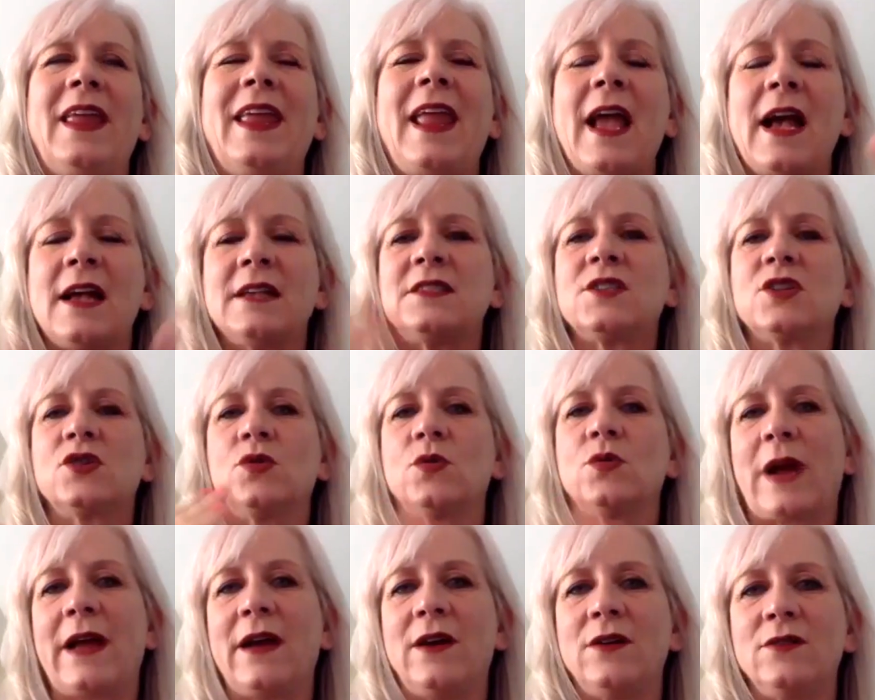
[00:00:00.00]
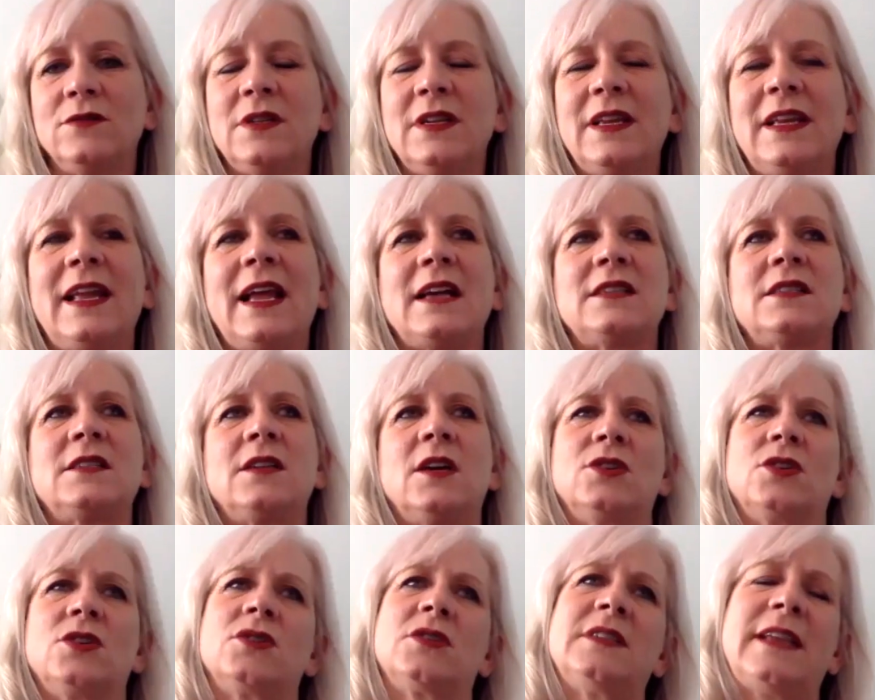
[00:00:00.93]
has to ground. He has to
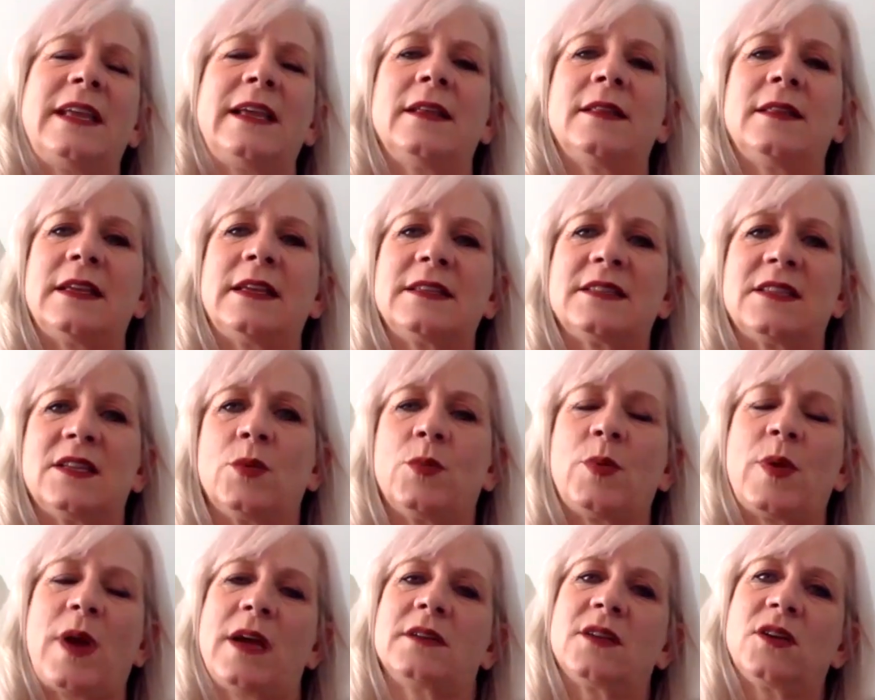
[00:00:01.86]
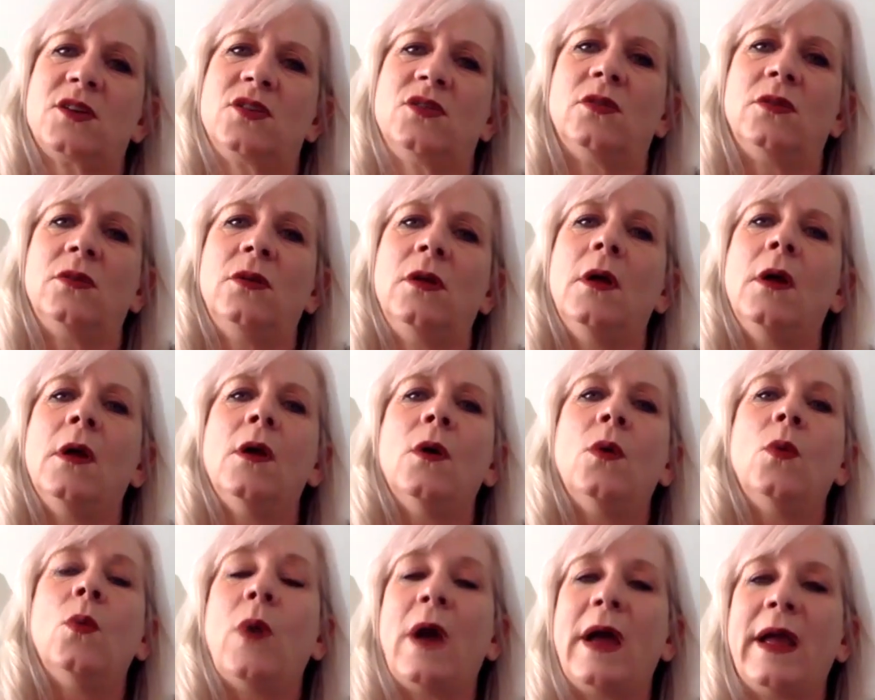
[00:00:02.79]
understand things in a practical
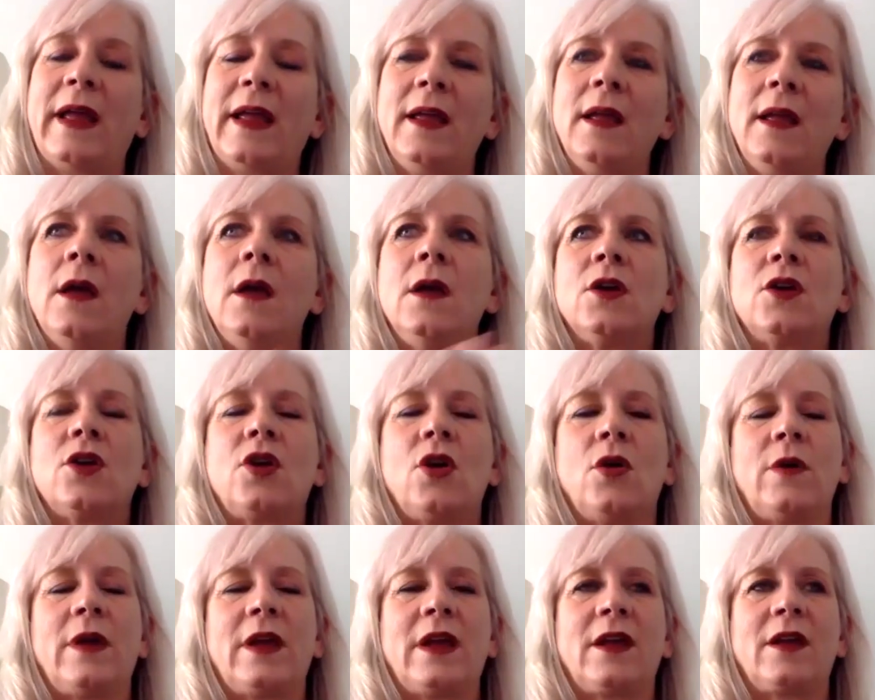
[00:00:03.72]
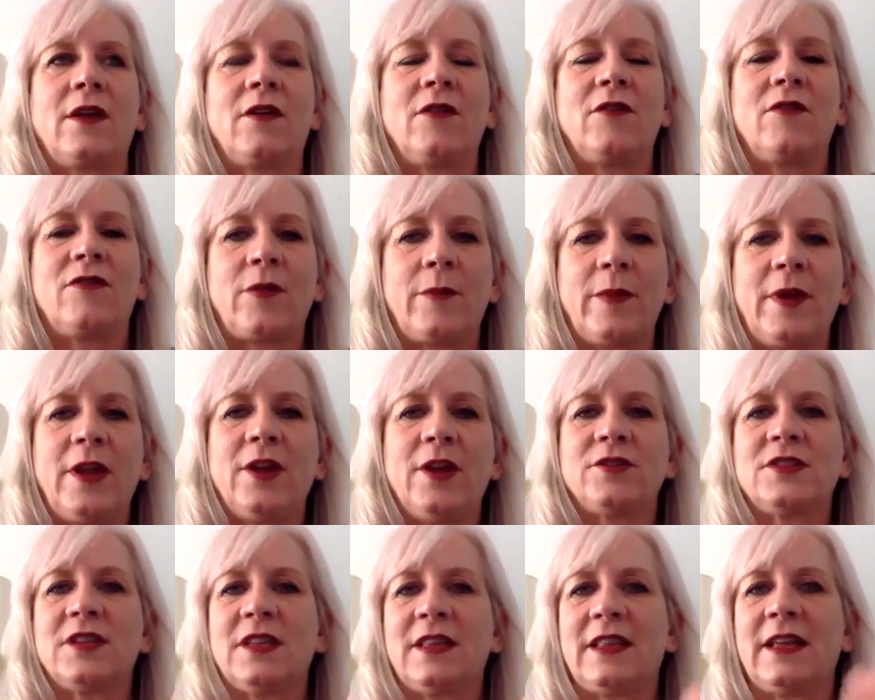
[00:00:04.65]
way, going from
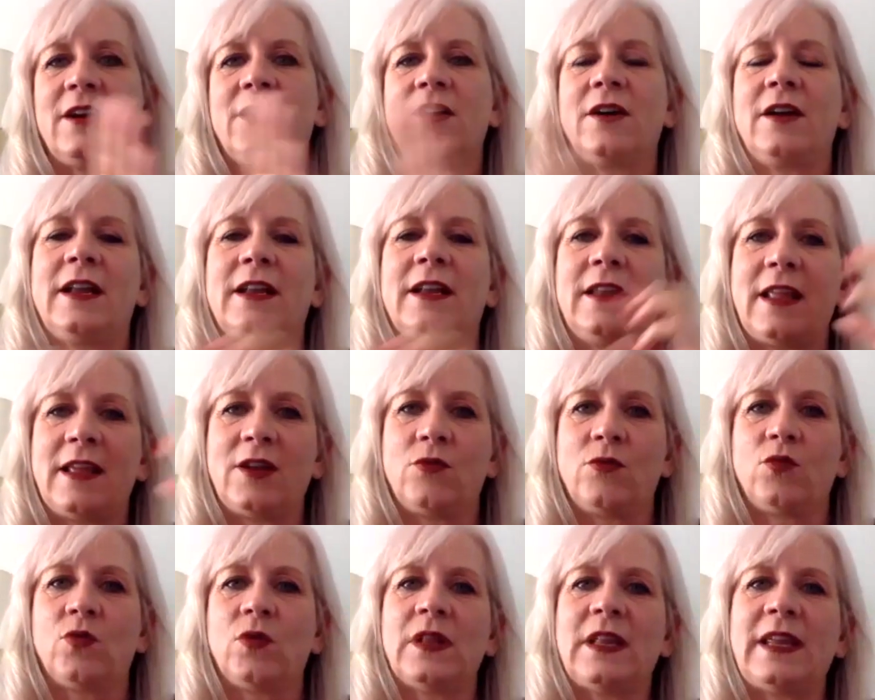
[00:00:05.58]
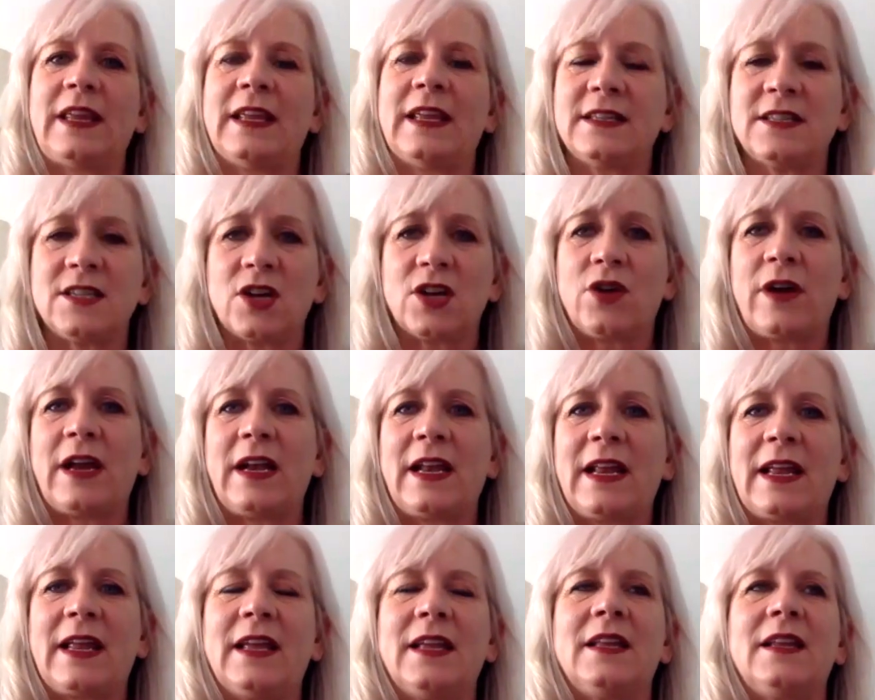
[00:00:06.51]
here to there and then really
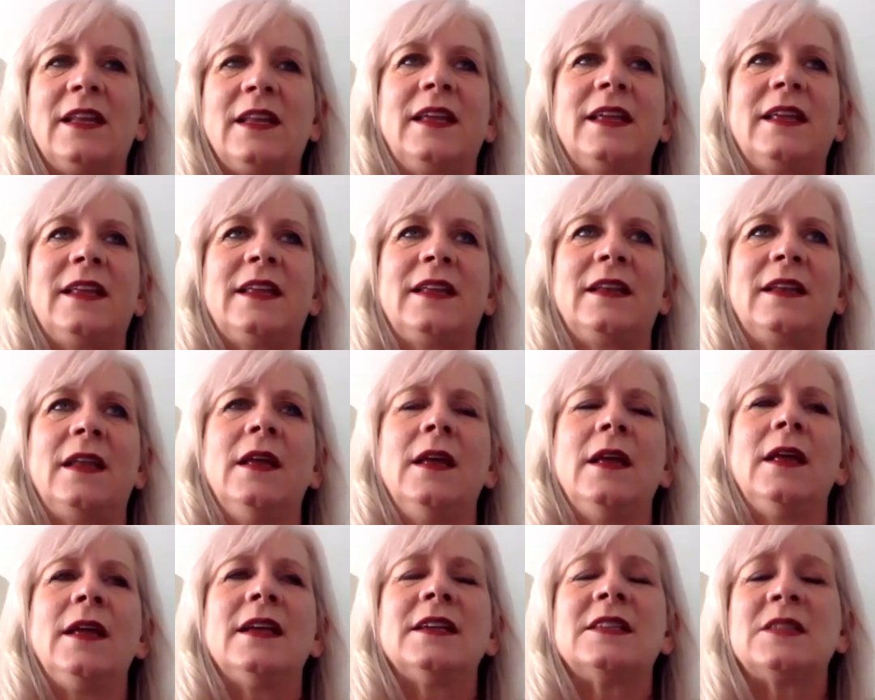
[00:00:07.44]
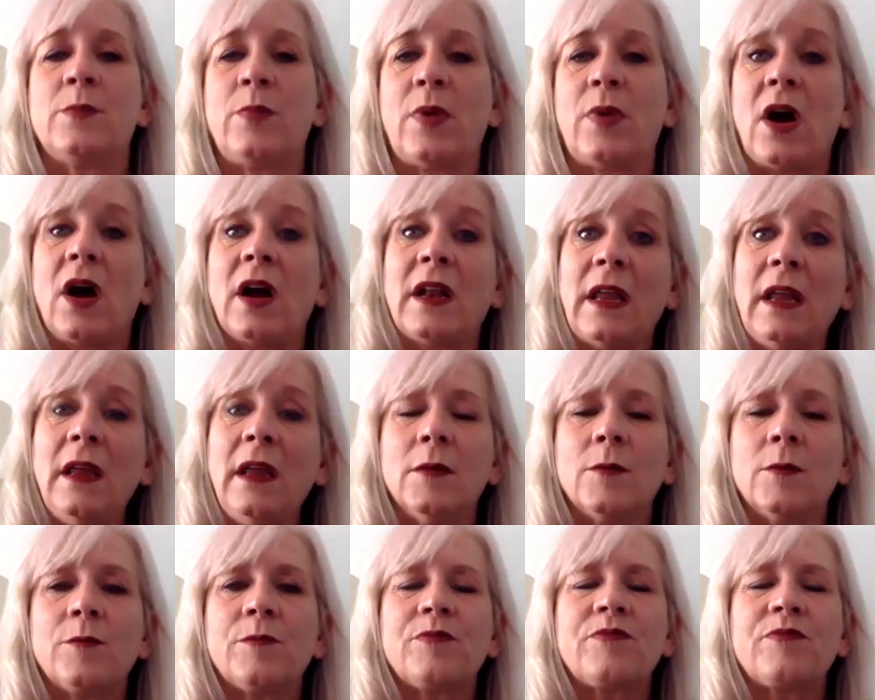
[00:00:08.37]
integrating it in his body.